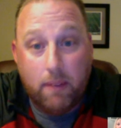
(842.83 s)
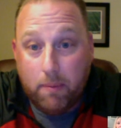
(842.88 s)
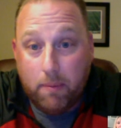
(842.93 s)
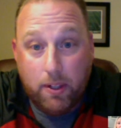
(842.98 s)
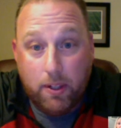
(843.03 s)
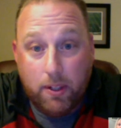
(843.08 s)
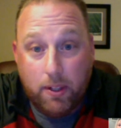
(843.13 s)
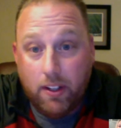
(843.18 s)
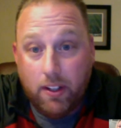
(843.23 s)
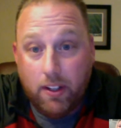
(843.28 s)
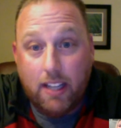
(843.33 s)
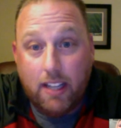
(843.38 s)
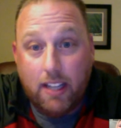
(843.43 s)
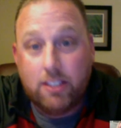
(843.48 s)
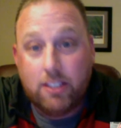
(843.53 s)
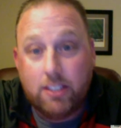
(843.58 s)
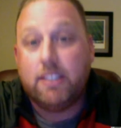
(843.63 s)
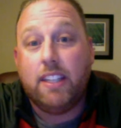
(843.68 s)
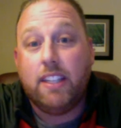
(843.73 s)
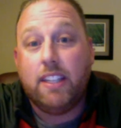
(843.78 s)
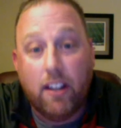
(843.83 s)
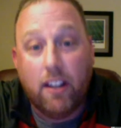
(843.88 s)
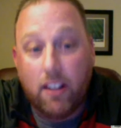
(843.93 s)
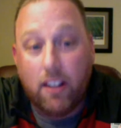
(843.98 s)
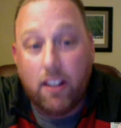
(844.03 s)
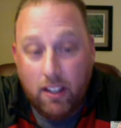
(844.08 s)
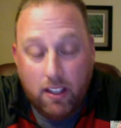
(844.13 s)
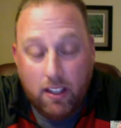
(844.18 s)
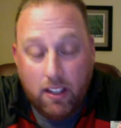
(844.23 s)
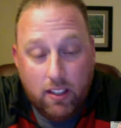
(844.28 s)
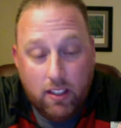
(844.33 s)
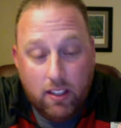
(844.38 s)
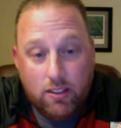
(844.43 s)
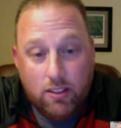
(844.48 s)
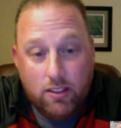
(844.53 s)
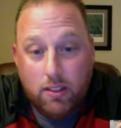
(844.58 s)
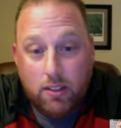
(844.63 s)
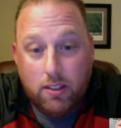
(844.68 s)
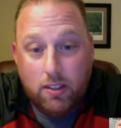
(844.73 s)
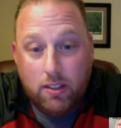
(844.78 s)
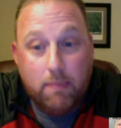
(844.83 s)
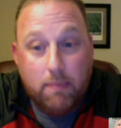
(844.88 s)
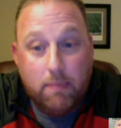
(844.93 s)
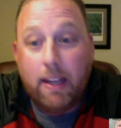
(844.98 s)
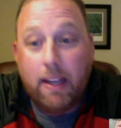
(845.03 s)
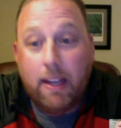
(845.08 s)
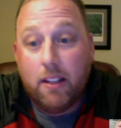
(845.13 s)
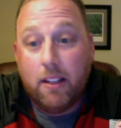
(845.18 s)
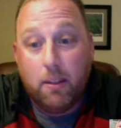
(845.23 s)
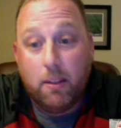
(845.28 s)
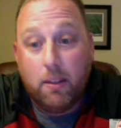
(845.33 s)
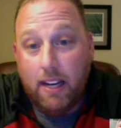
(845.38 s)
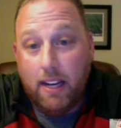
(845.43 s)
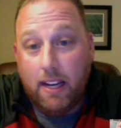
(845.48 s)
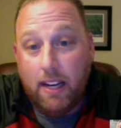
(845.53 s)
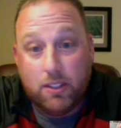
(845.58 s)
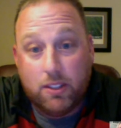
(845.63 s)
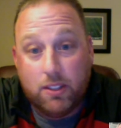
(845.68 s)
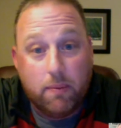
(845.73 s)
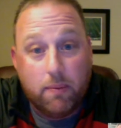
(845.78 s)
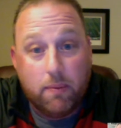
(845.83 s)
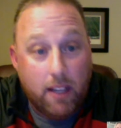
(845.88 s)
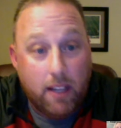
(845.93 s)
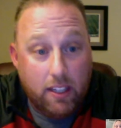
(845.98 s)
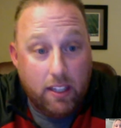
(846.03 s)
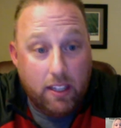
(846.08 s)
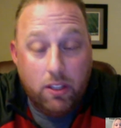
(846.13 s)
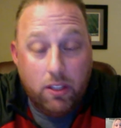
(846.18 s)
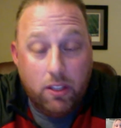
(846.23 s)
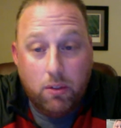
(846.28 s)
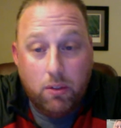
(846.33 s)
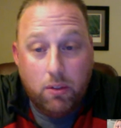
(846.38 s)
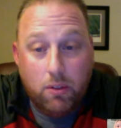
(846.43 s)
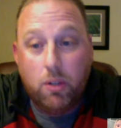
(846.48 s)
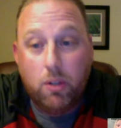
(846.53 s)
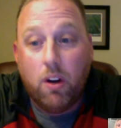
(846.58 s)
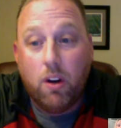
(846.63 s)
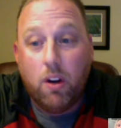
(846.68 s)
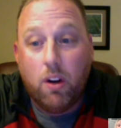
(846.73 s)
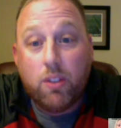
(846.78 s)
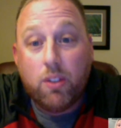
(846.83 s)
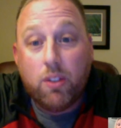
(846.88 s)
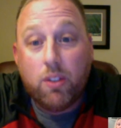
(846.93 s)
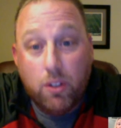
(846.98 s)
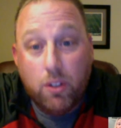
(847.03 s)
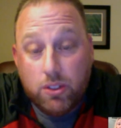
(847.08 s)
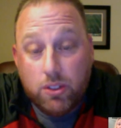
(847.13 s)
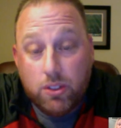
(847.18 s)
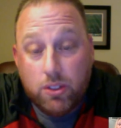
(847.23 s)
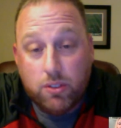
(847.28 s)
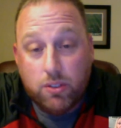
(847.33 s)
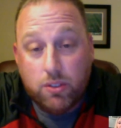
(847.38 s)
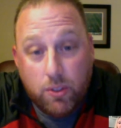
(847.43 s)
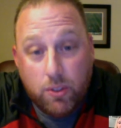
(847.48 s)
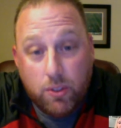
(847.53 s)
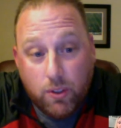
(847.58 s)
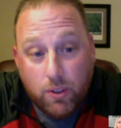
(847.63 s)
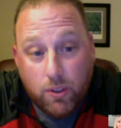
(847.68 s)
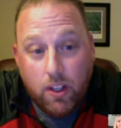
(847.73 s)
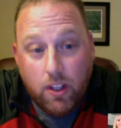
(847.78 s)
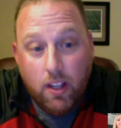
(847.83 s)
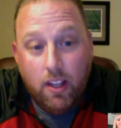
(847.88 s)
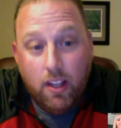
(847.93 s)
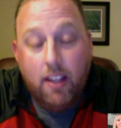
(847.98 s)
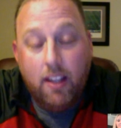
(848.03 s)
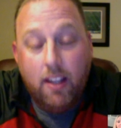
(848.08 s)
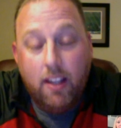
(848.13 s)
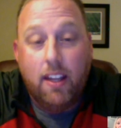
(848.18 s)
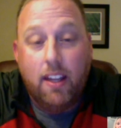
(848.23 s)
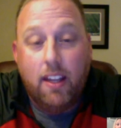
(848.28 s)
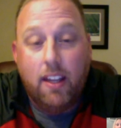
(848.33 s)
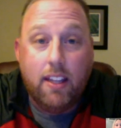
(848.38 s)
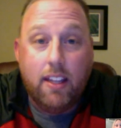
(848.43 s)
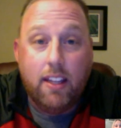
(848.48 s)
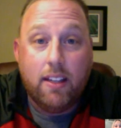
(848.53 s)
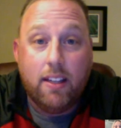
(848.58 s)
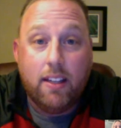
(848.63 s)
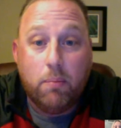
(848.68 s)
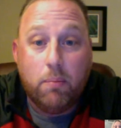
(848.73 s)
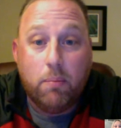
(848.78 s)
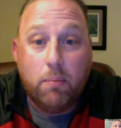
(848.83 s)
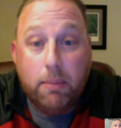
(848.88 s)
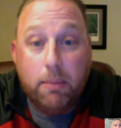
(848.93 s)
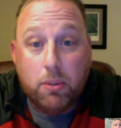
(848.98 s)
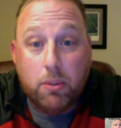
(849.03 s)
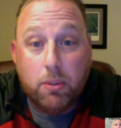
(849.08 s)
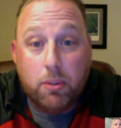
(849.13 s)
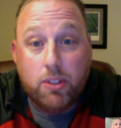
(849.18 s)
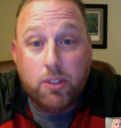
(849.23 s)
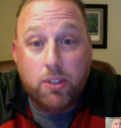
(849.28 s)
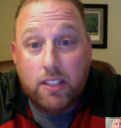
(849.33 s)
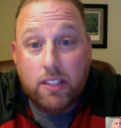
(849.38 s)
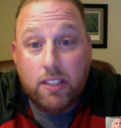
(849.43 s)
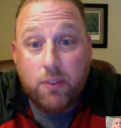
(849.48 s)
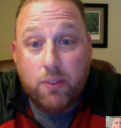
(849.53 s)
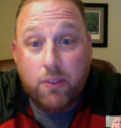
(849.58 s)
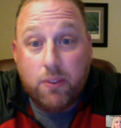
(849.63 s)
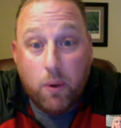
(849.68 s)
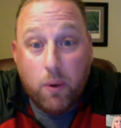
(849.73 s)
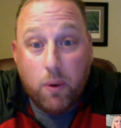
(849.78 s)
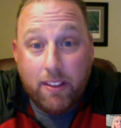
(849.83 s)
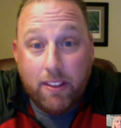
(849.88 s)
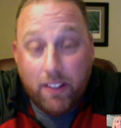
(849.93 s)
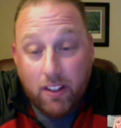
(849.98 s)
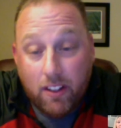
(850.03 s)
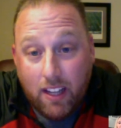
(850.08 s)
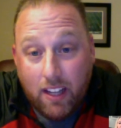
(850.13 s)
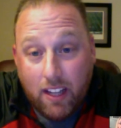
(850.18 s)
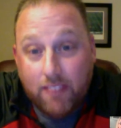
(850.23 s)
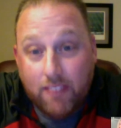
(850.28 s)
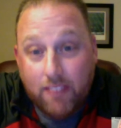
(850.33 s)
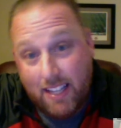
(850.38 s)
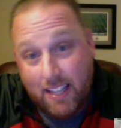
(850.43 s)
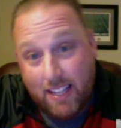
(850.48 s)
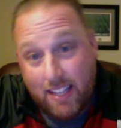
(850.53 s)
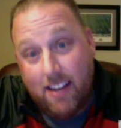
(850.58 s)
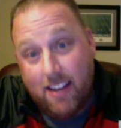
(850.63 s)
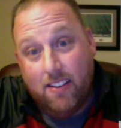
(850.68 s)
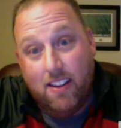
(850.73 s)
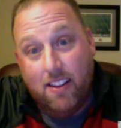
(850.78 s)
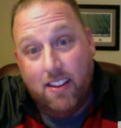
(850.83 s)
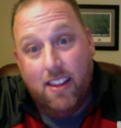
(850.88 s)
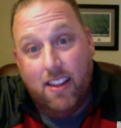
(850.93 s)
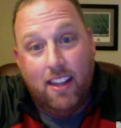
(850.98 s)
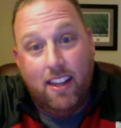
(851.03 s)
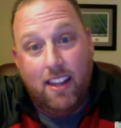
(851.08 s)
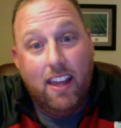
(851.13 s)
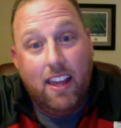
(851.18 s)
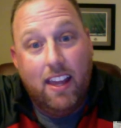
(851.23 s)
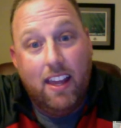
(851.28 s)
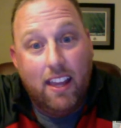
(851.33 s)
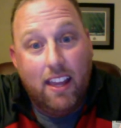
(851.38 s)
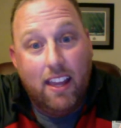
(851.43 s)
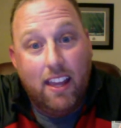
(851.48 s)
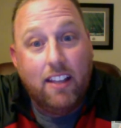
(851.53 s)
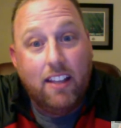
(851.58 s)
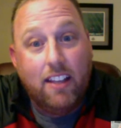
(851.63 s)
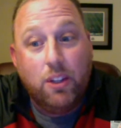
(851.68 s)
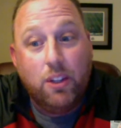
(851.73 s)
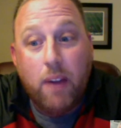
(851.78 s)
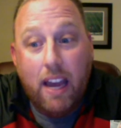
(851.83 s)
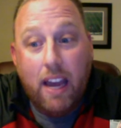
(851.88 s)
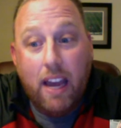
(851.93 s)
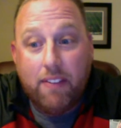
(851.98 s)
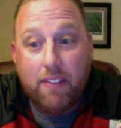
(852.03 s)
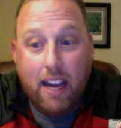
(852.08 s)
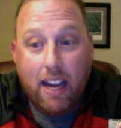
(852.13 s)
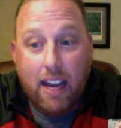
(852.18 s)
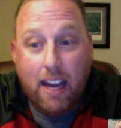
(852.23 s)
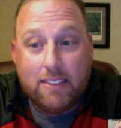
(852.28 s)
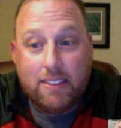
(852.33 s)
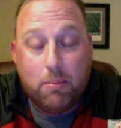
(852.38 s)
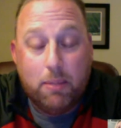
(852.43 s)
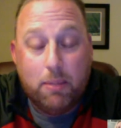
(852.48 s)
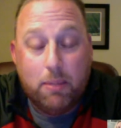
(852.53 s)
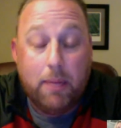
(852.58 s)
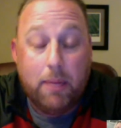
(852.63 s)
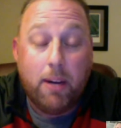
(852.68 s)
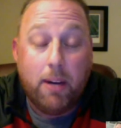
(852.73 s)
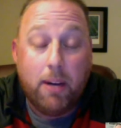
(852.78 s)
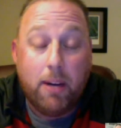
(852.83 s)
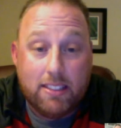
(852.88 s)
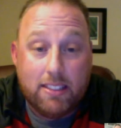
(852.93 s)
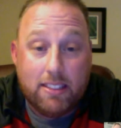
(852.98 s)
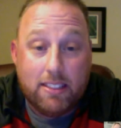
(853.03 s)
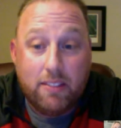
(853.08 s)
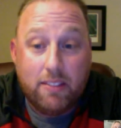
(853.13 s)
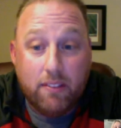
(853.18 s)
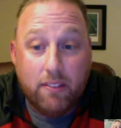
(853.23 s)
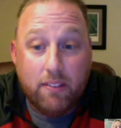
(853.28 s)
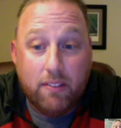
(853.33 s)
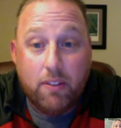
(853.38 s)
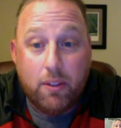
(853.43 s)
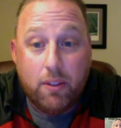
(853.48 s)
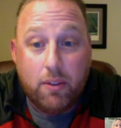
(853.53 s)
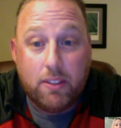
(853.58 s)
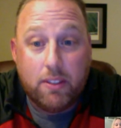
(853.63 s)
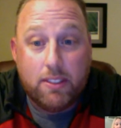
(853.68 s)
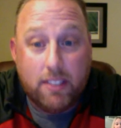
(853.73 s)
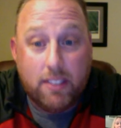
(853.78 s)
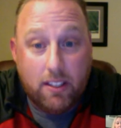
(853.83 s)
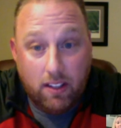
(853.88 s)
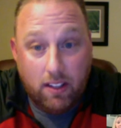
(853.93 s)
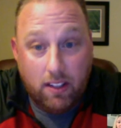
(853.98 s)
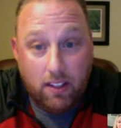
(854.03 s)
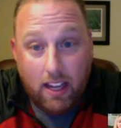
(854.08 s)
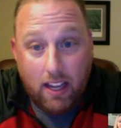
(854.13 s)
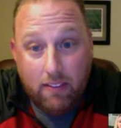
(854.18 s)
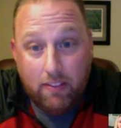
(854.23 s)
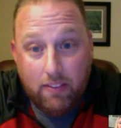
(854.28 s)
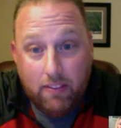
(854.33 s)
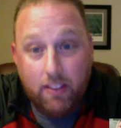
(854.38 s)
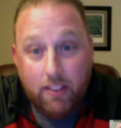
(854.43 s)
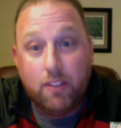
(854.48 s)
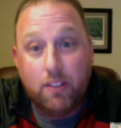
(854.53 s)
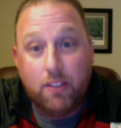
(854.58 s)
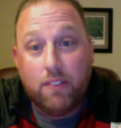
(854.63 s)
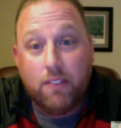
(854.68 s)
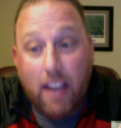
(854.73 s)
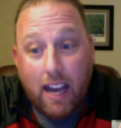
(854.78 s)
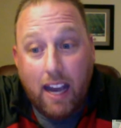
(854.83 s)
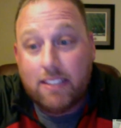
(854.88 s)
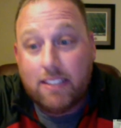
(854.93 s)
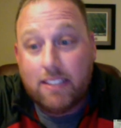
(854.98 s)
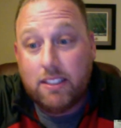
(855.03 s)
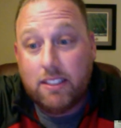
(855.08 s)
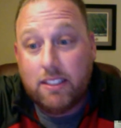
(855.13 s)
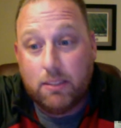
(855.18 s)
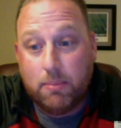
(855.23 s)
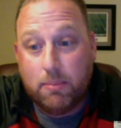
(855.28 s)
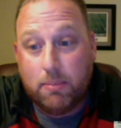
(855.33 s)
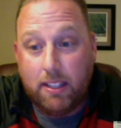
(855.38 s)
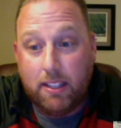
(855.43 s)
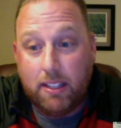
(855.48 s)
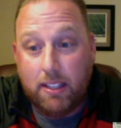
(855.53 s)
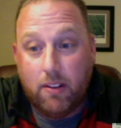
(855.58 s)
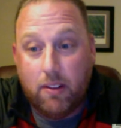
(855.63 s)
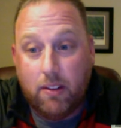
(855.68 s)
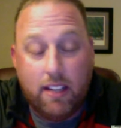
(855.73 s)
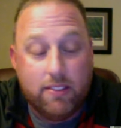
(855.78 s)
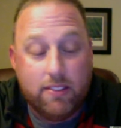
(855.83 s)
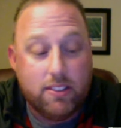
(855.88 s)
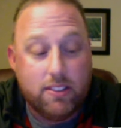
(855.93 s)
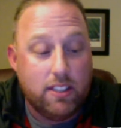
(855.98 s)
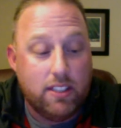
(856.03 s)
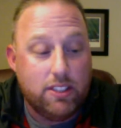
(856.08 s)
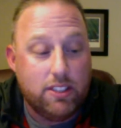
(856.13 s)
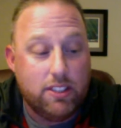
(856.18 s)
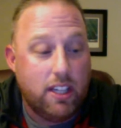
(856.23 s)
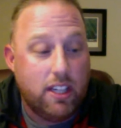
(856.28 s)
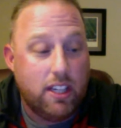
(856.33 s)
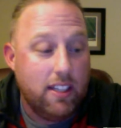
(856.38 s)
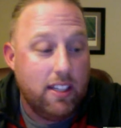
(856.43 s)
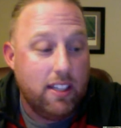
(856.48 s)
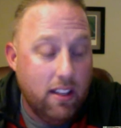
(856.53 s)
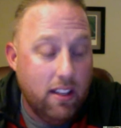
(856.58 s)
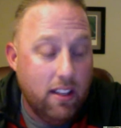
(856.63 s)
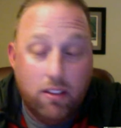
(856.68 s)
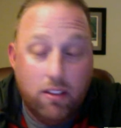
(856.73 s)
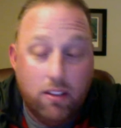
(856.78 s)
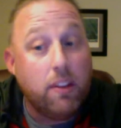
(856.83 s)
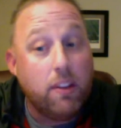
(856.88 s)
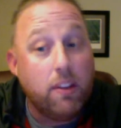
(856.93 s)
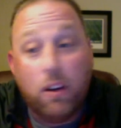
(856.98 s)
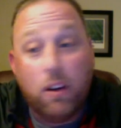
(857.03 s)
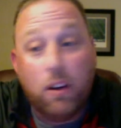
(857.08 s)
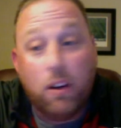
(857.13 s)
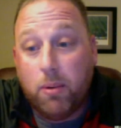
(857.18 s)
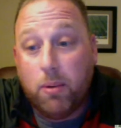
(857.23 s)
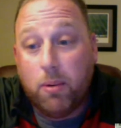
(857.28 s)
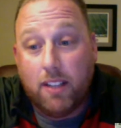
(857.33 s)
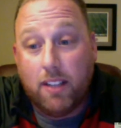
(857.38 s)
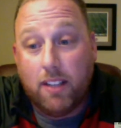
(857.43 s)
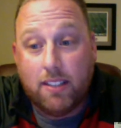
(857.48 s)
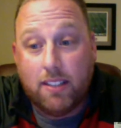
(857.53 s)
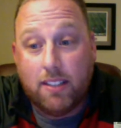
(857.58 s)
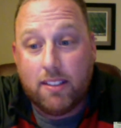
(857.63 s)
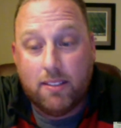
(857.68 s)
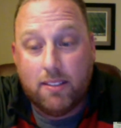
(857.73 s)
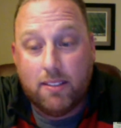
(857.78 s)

You're not just here to make a little bit extra money. You are a crucial tool in people transforming their lives now, and you have got to be a positive influence in their life, and you've got to just be that ray of sunshine through that whole process.